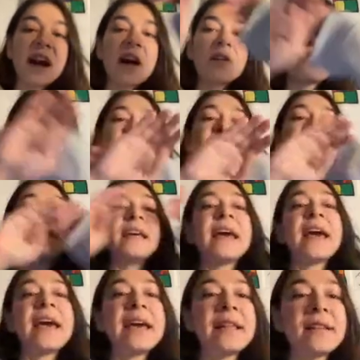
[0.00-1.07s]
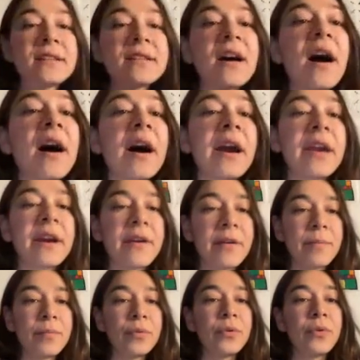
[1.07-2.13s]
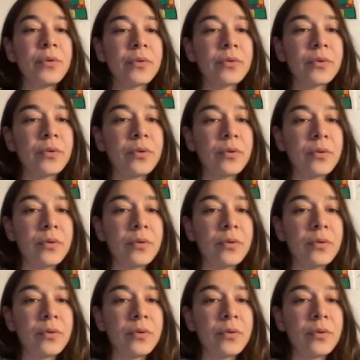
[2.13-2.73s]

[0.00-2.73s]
covers the entire book.